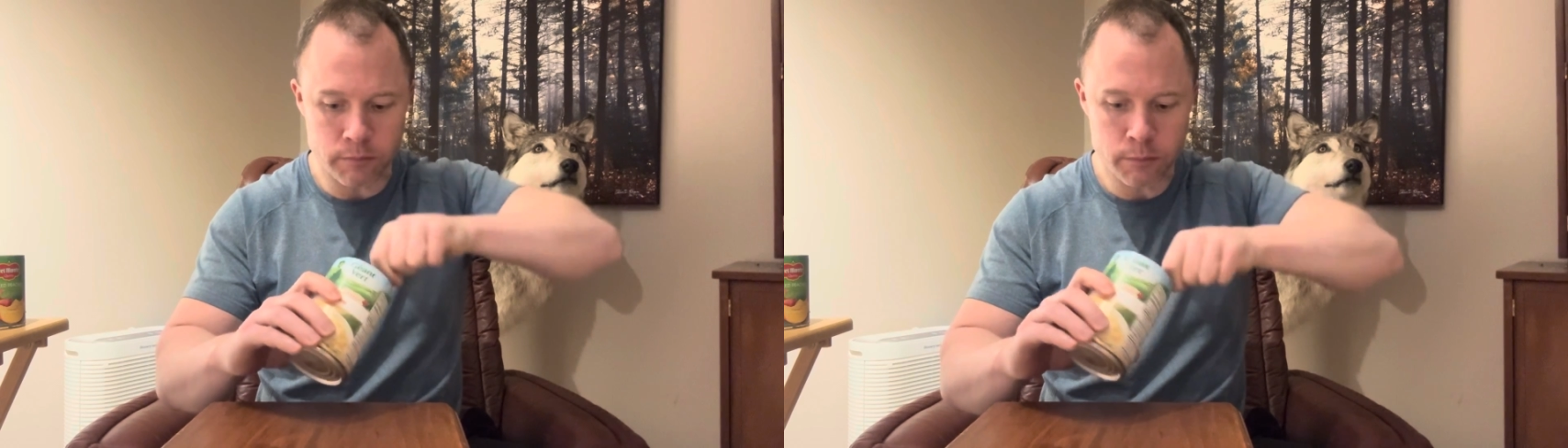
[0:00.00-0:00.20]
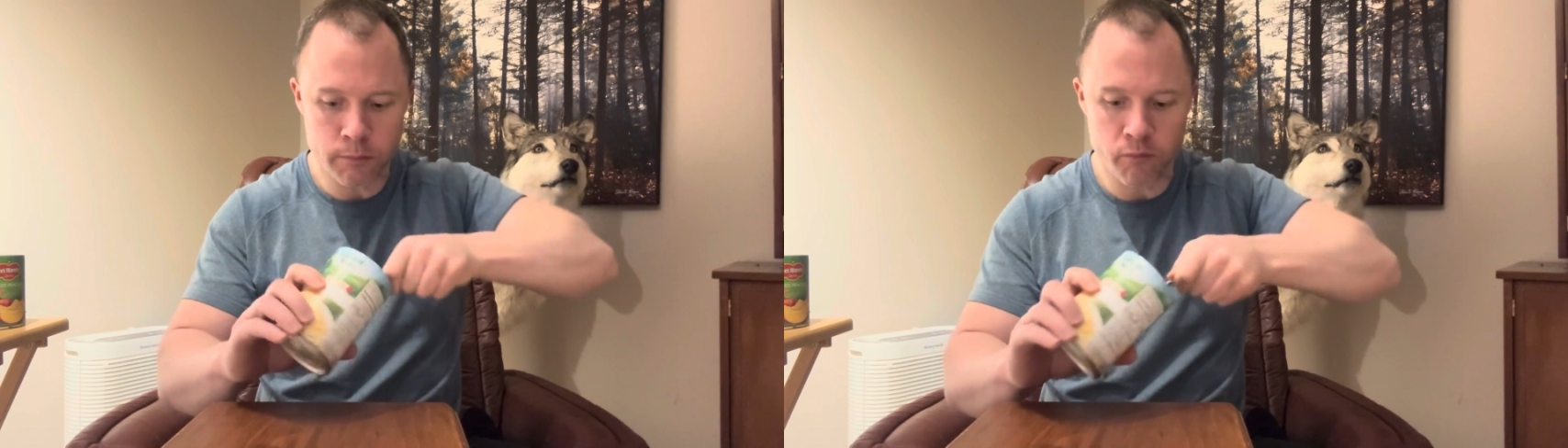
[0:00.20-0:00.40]

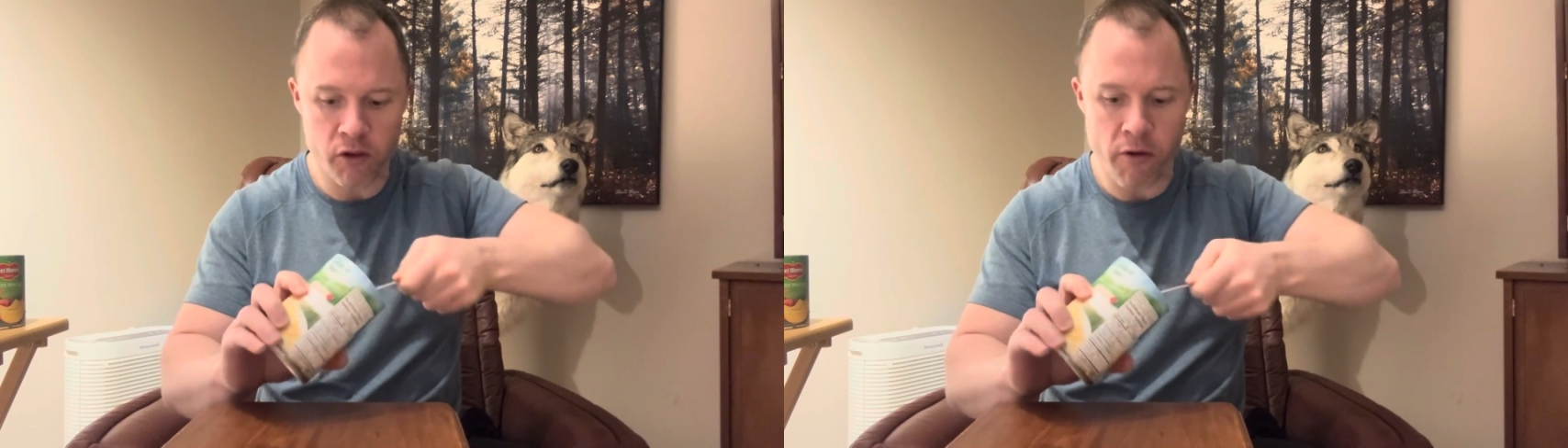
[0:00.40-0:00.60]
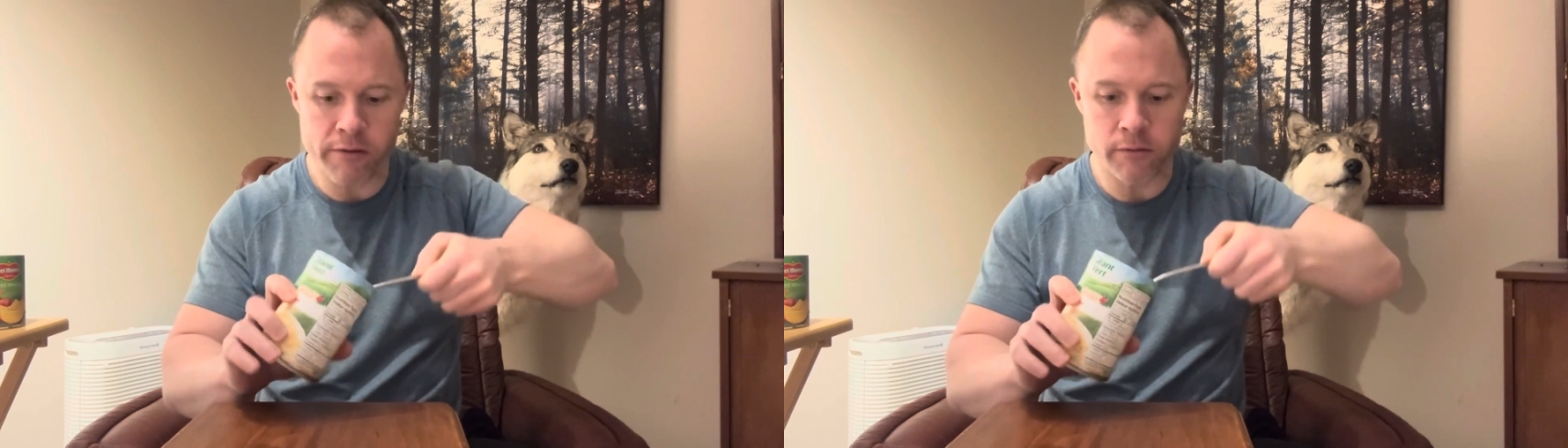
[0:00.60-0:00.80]
Okay,
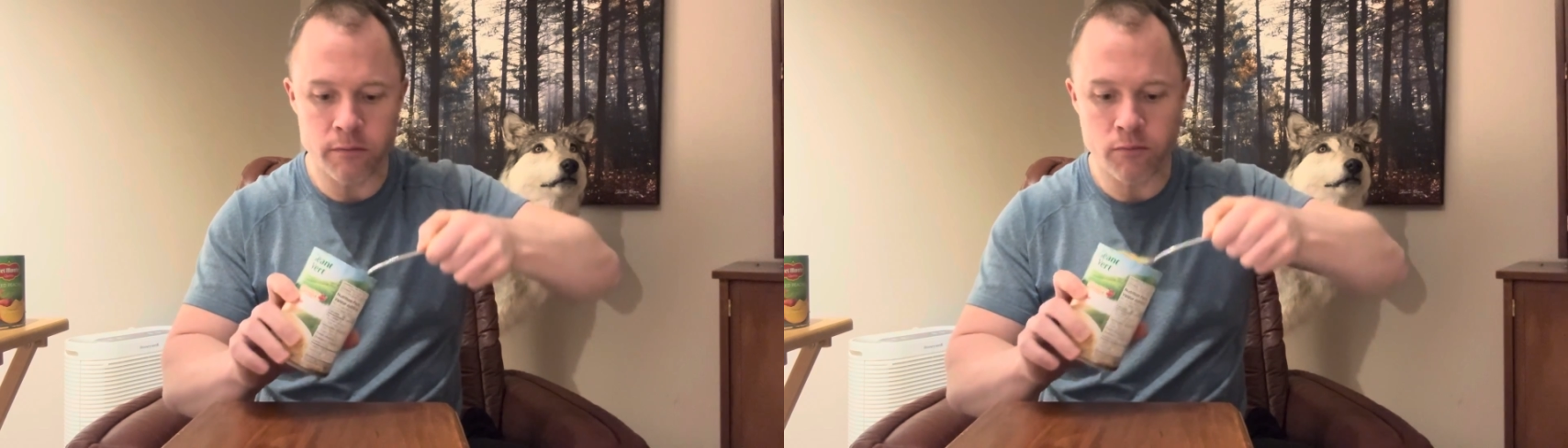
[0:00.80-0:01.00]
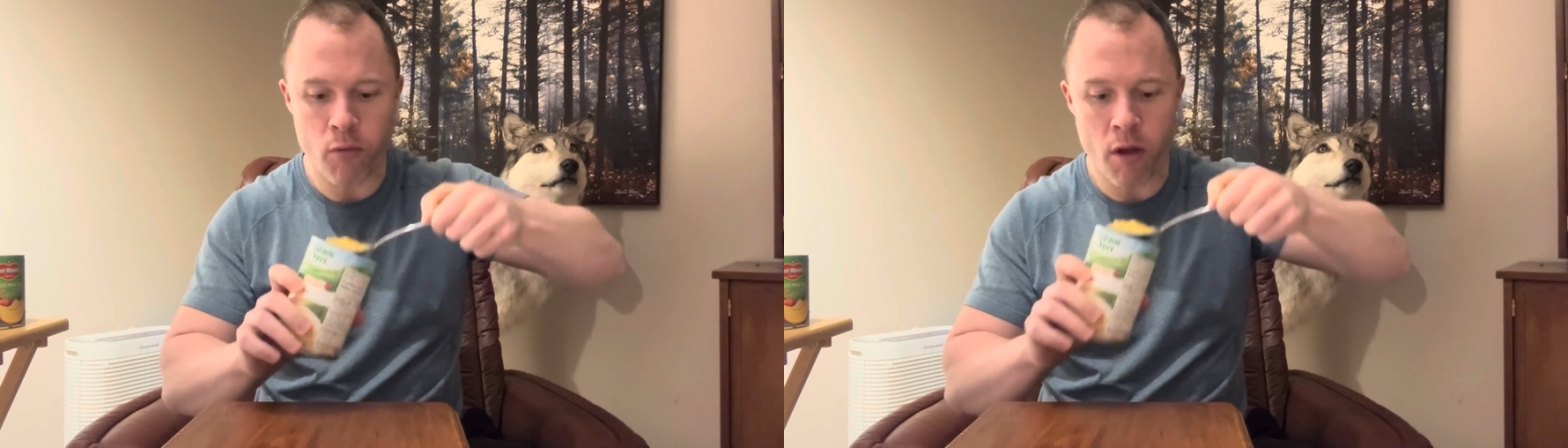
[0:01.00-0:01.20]
it's
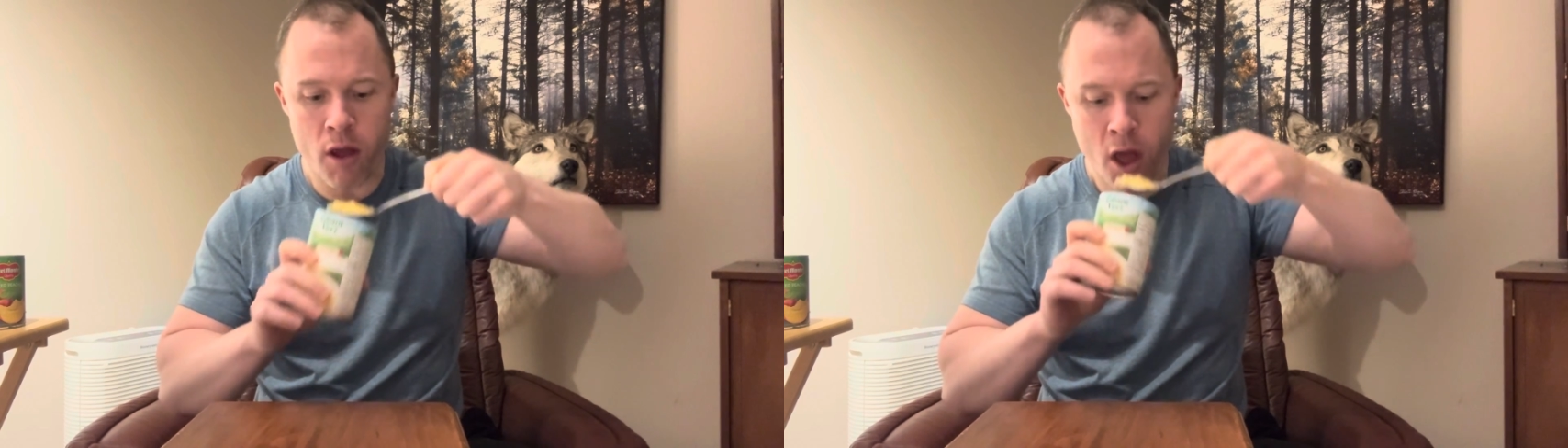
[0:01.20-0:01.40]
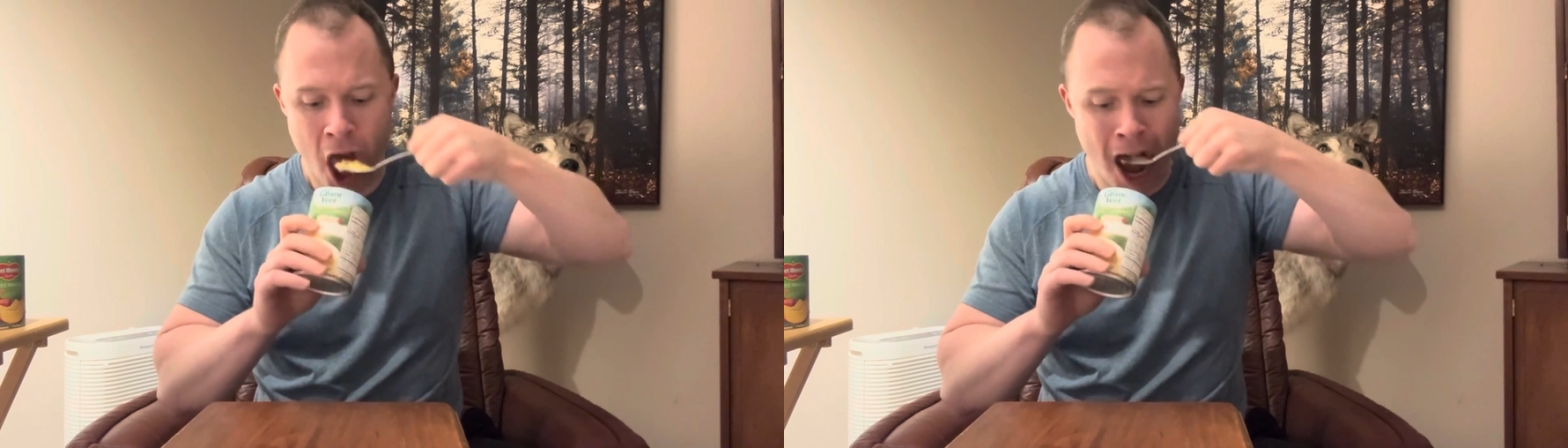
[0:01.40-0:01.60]

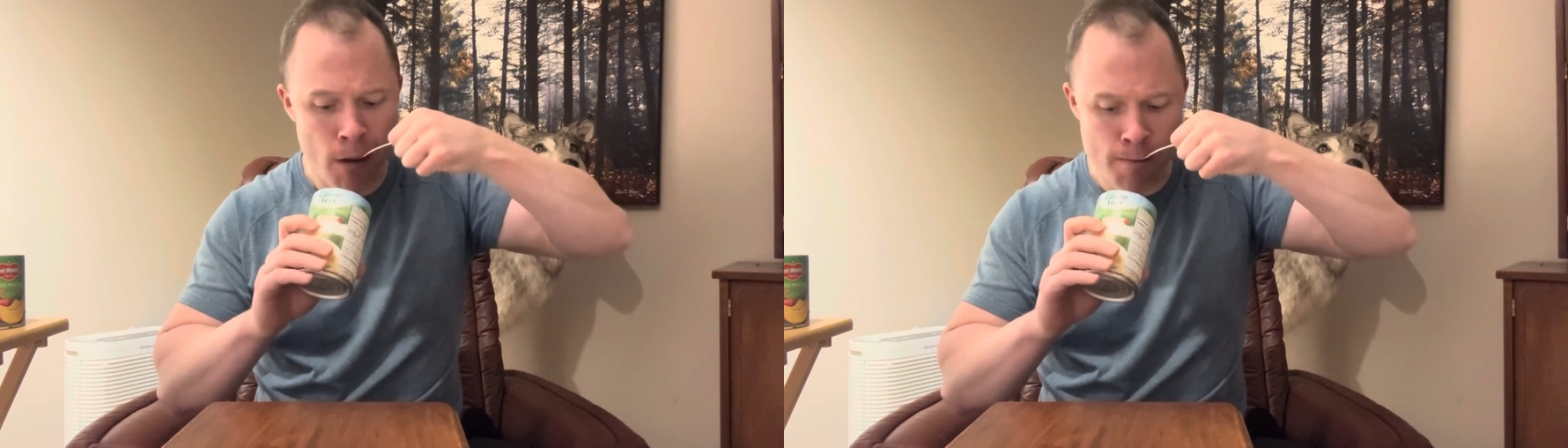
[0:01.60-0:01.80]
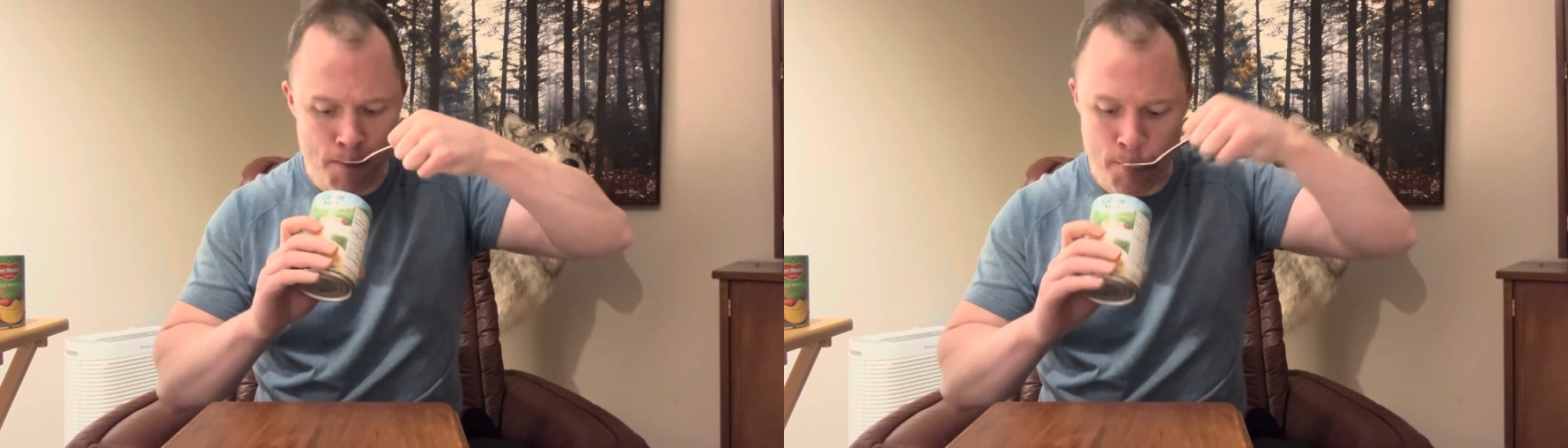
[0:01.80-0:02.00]

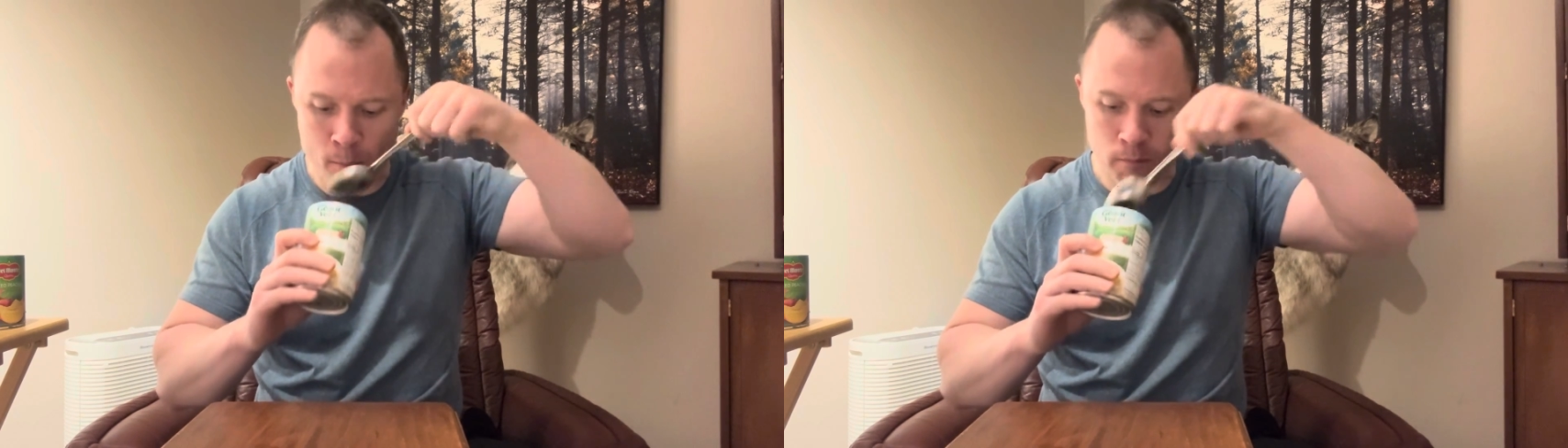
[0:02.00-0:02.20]
not